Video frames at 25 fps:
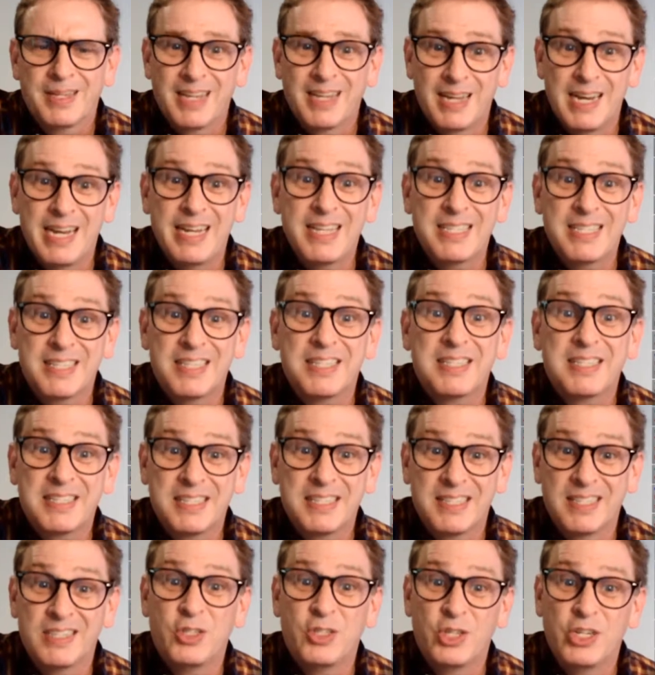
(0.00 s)
It is
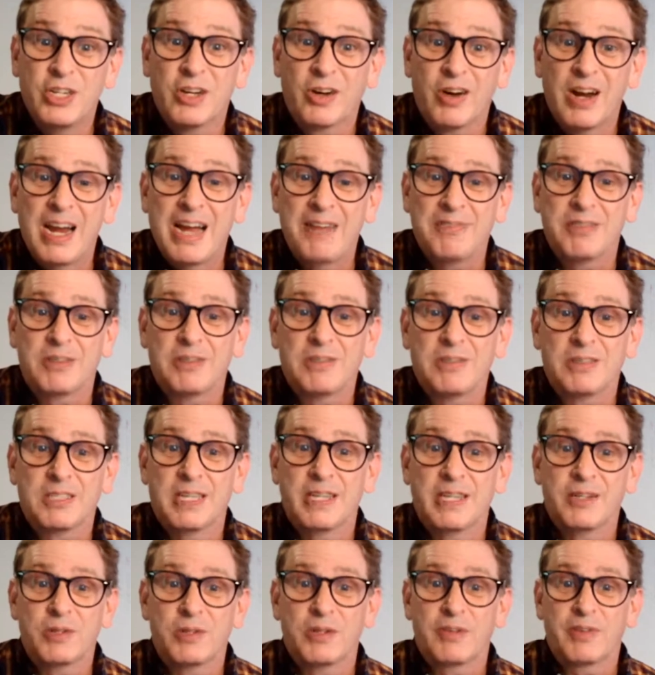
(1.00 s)
the geographical
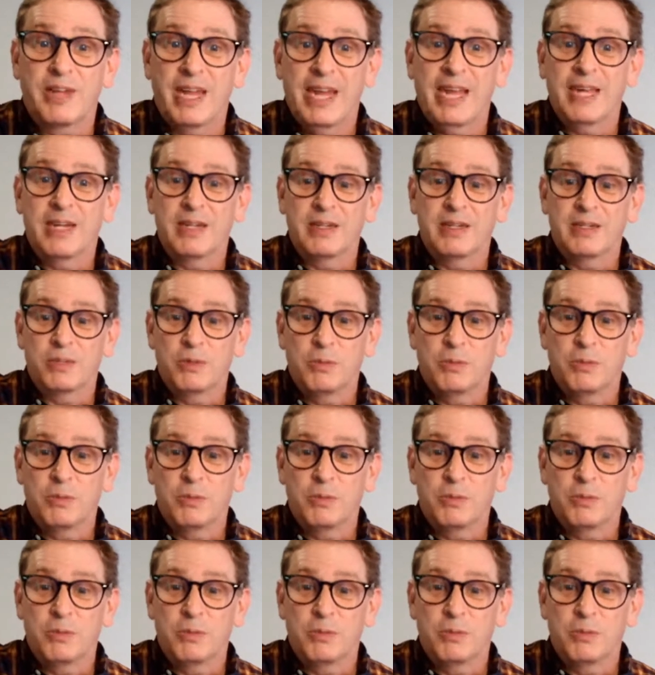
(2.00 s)
center of Canada,